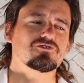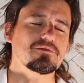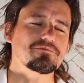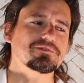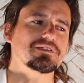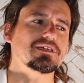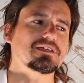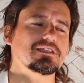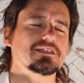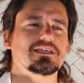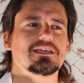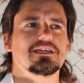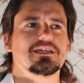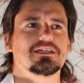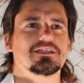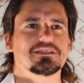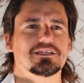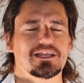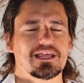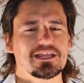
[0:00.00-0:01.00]
Trypsin
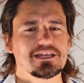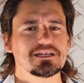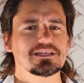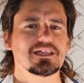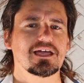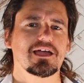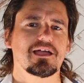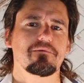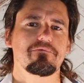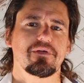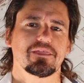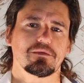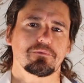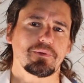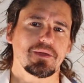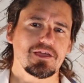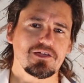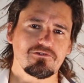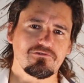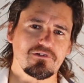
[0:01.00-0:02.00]
is an enzyme that the
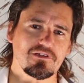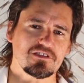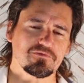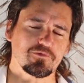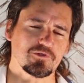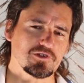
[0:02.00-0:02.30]
pancreas